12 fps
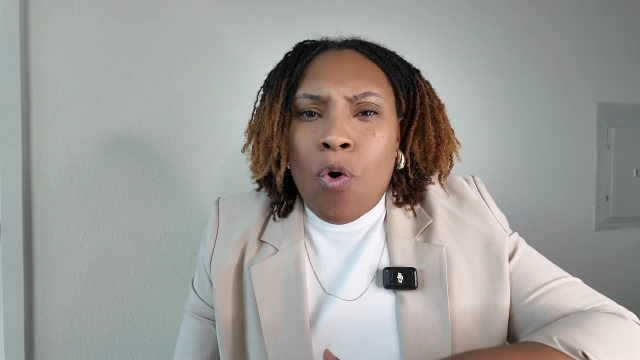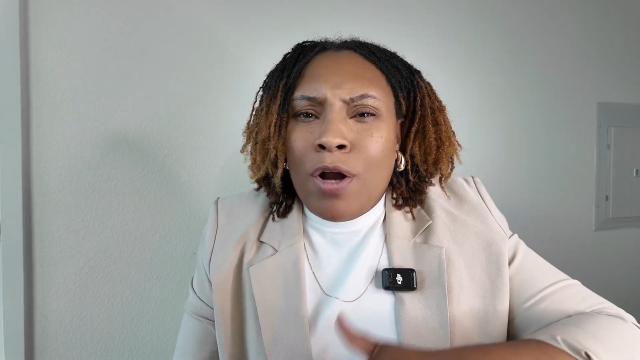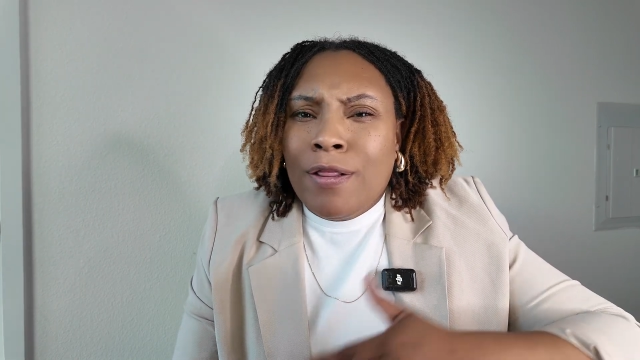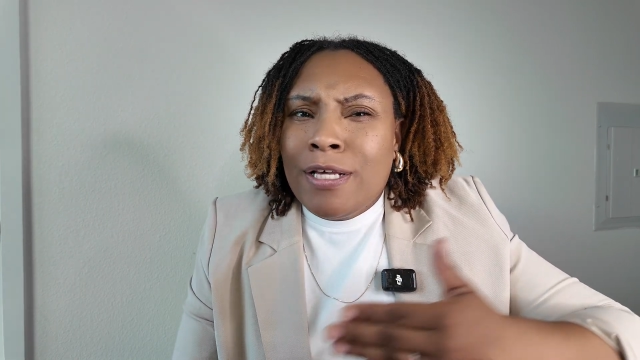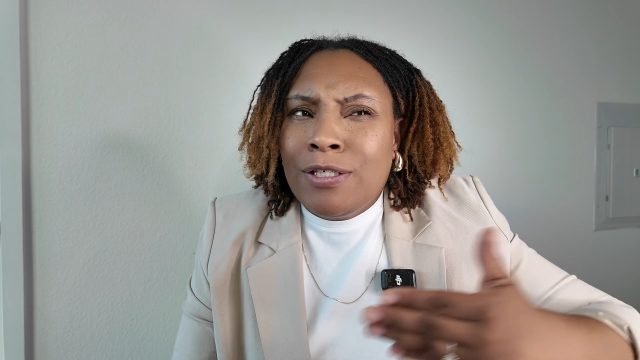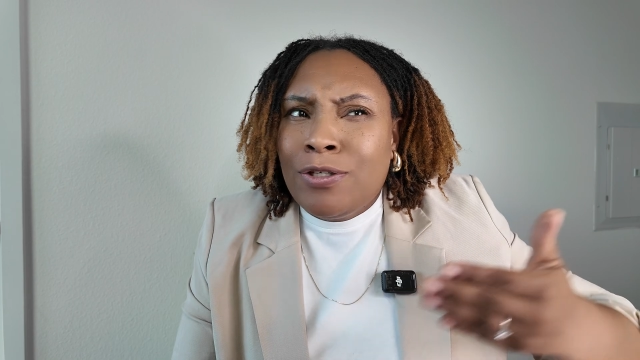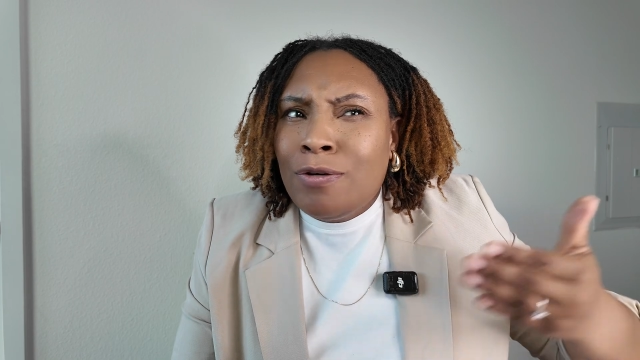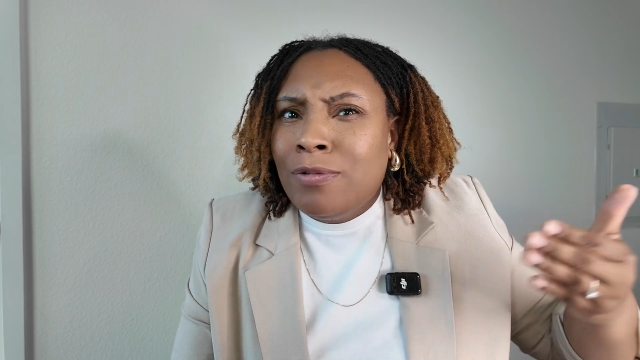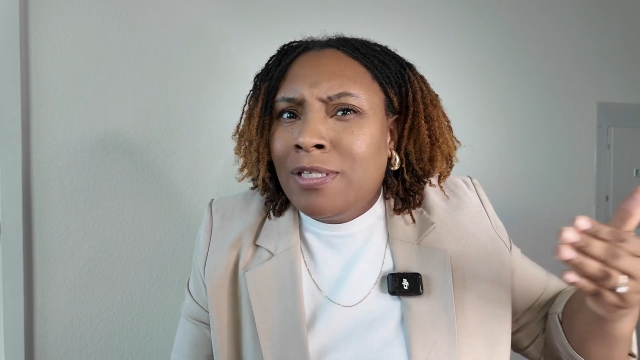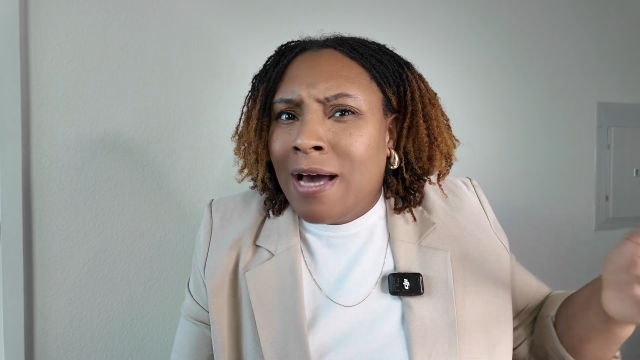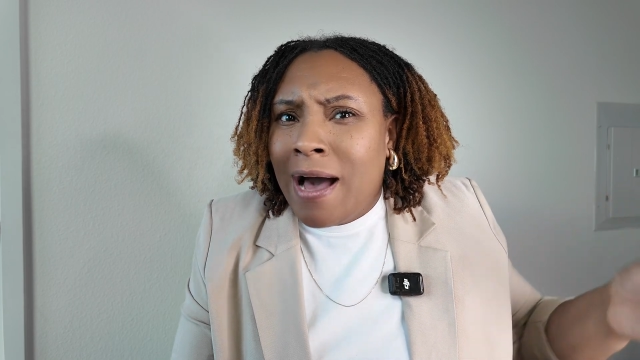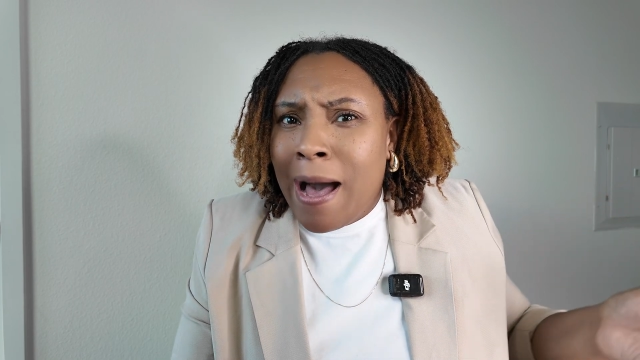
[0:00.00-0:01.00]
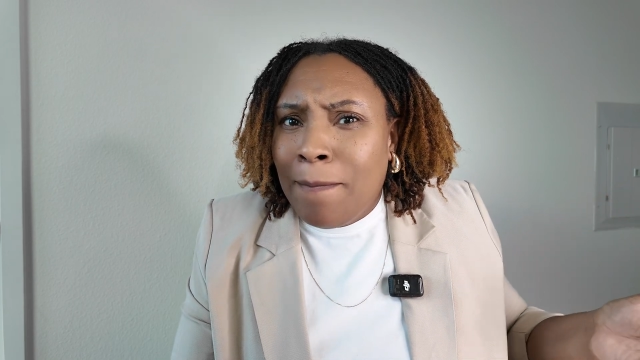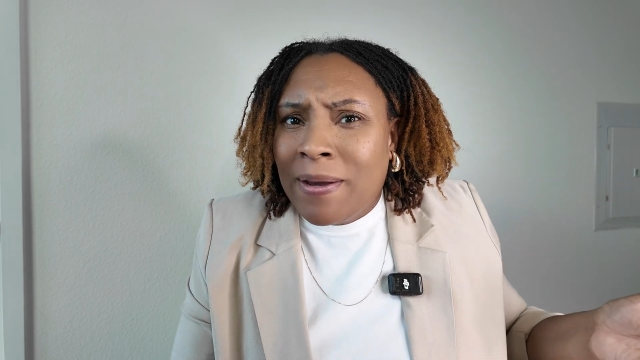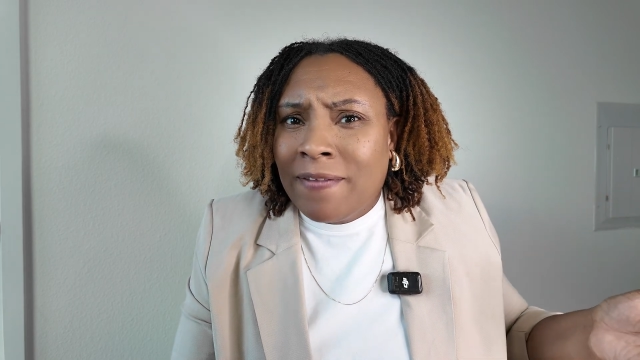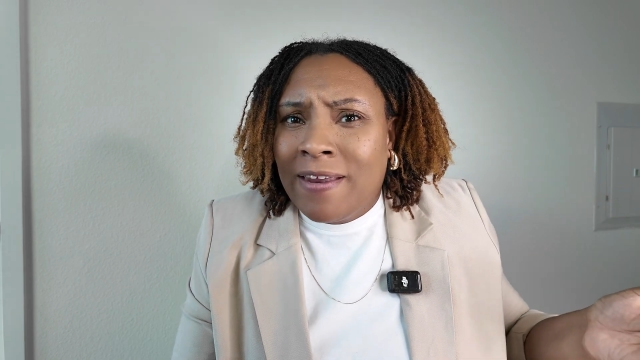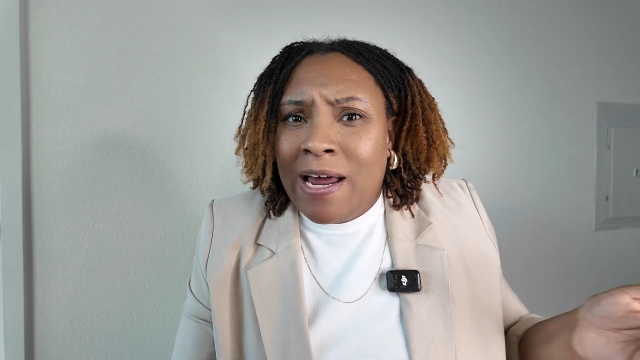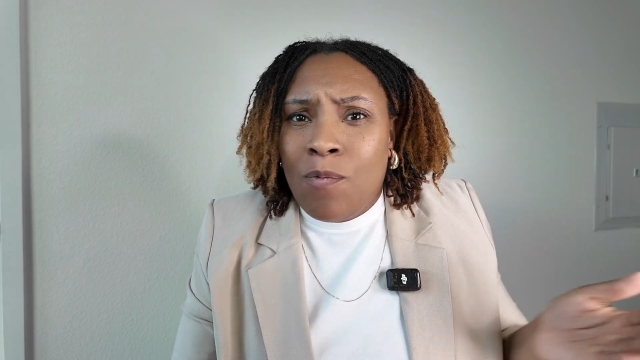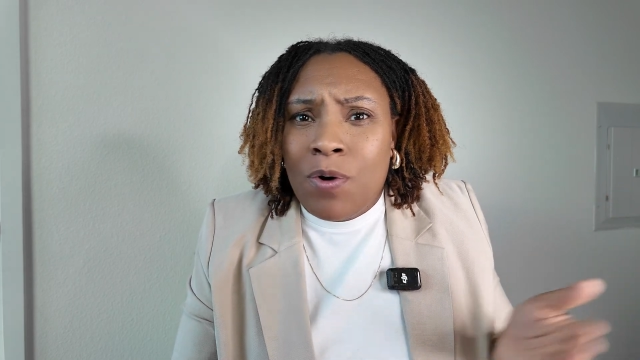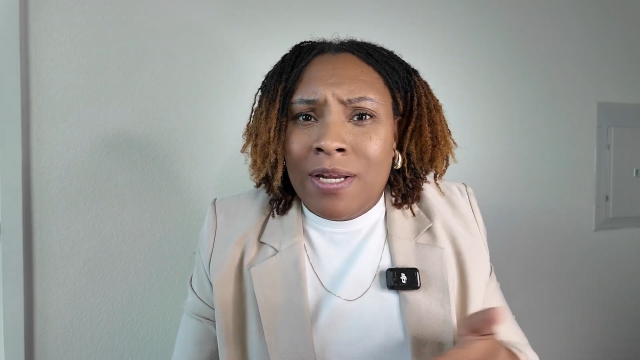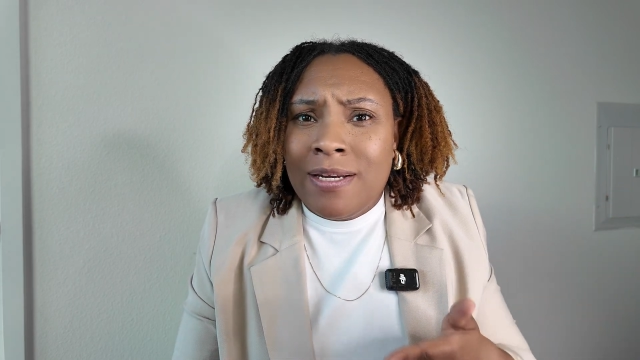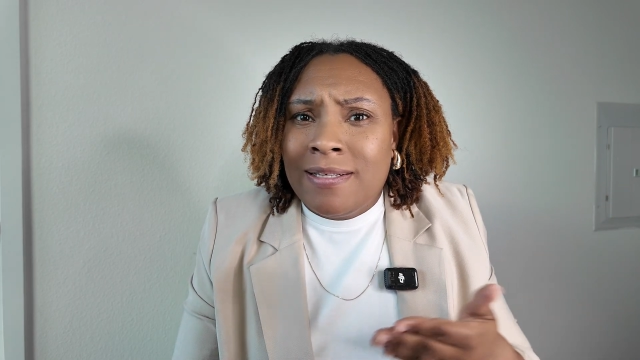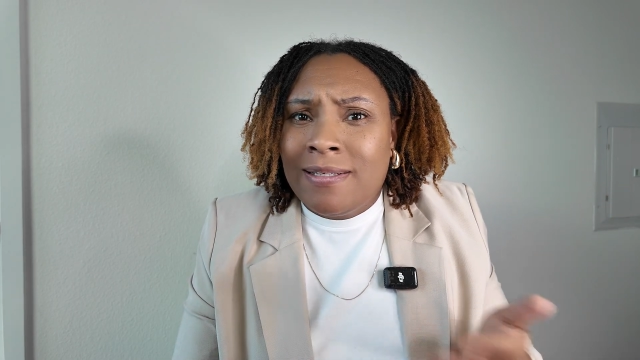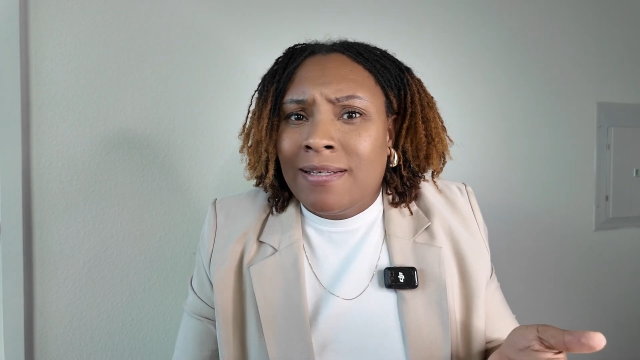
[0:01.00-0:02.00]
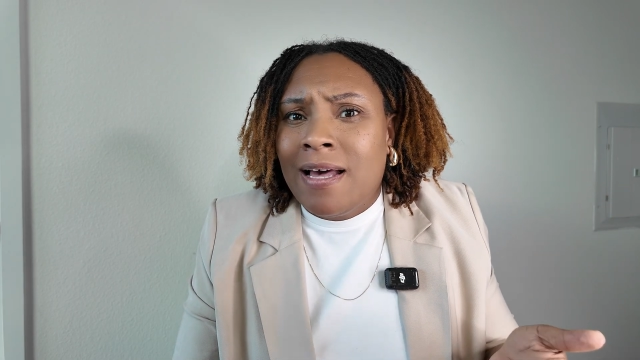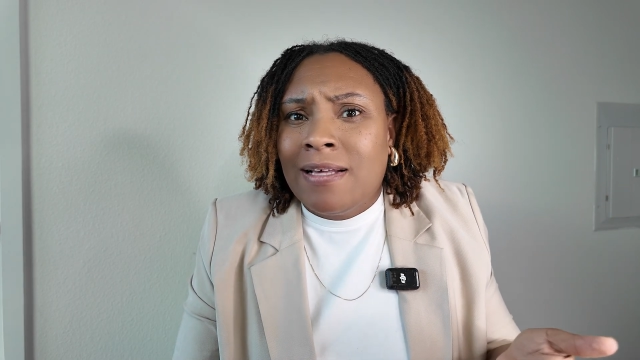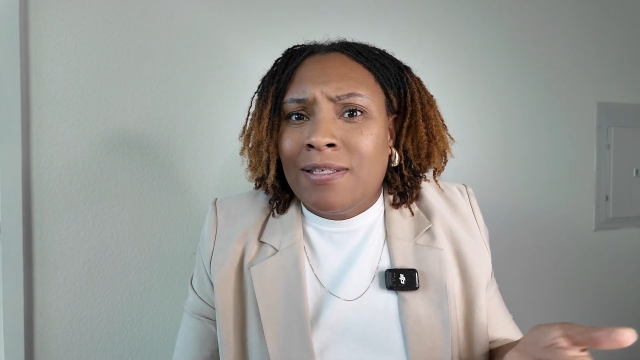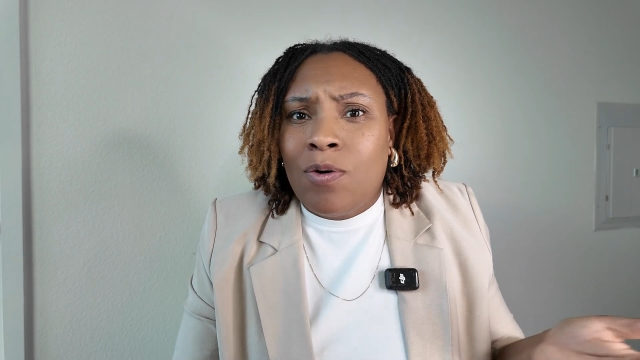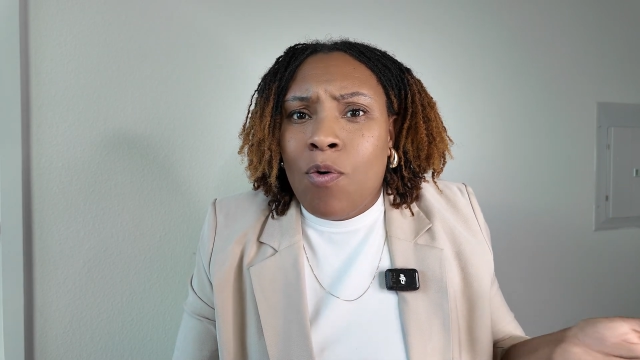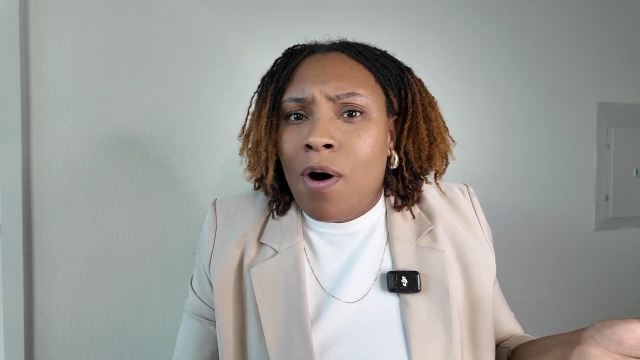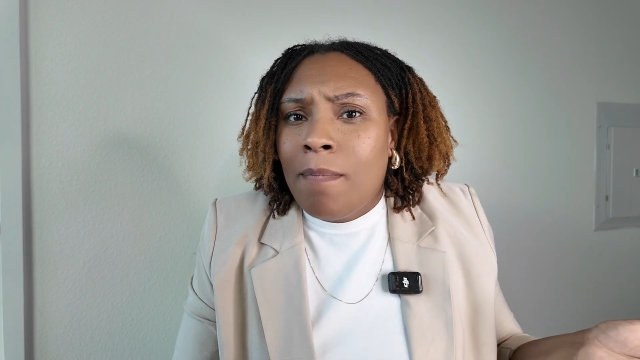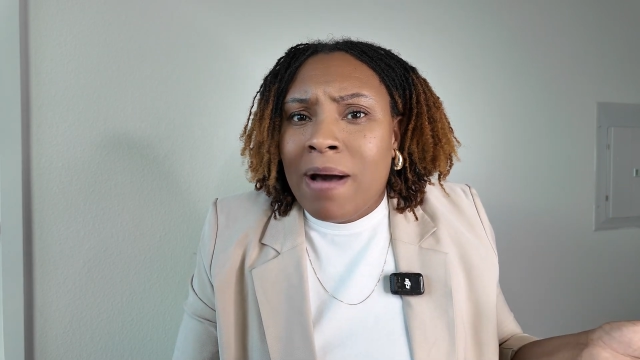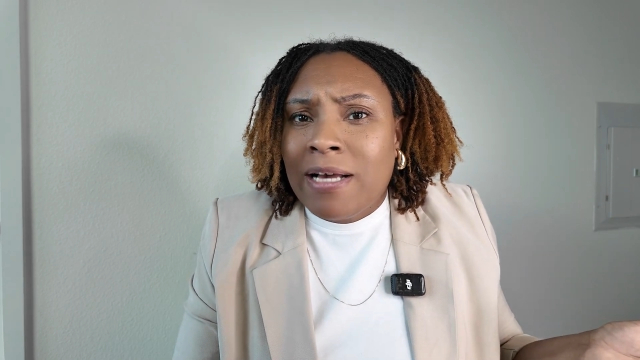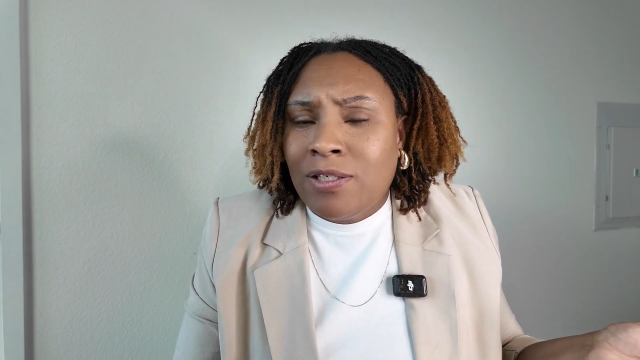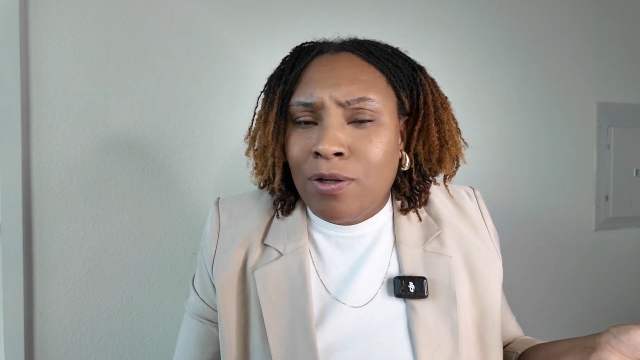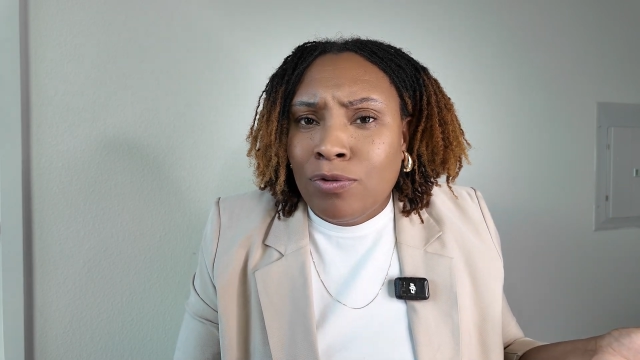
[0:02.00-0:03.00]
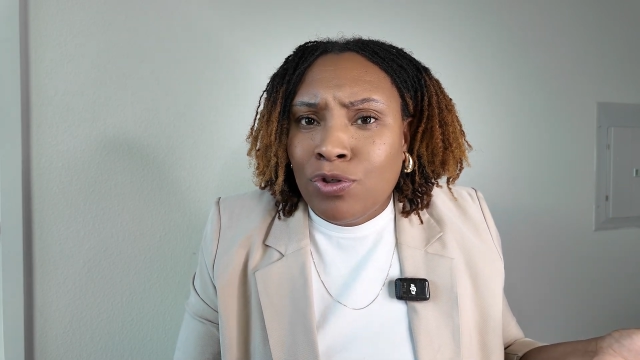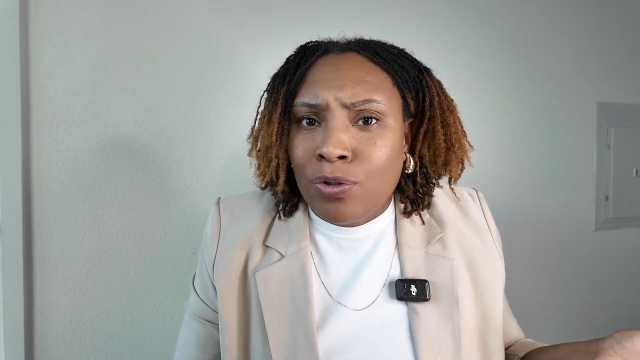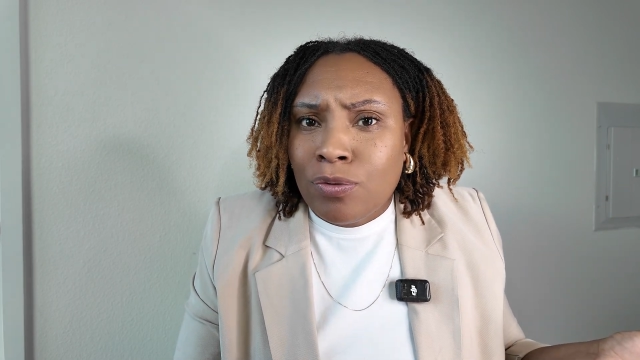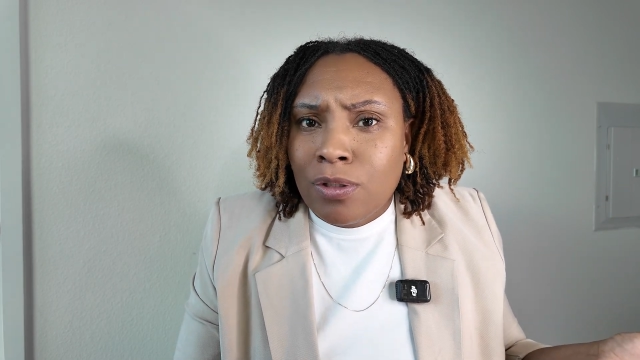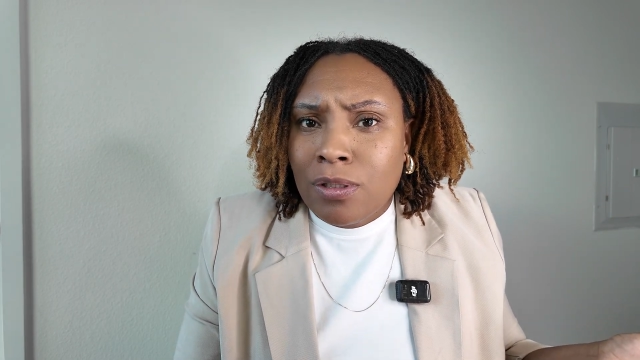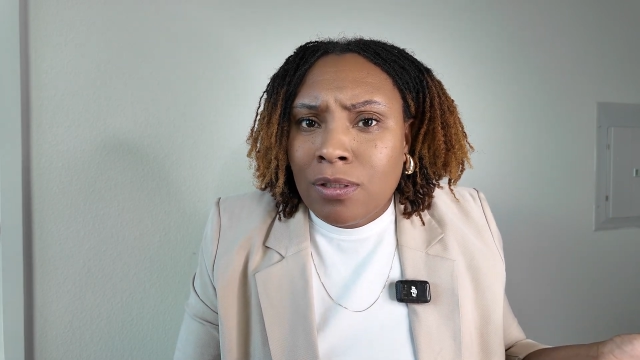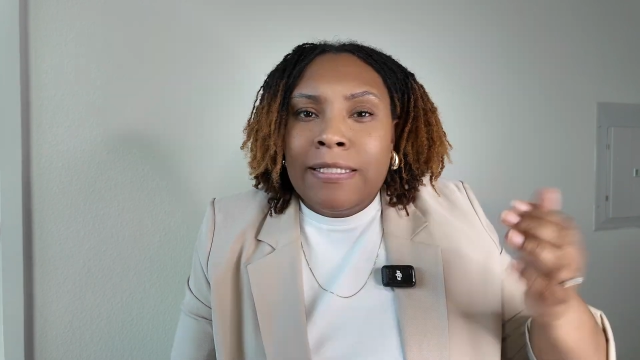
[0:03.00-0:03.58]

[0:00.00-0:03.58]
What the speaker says: or this new topic that I want to discuss on my socials.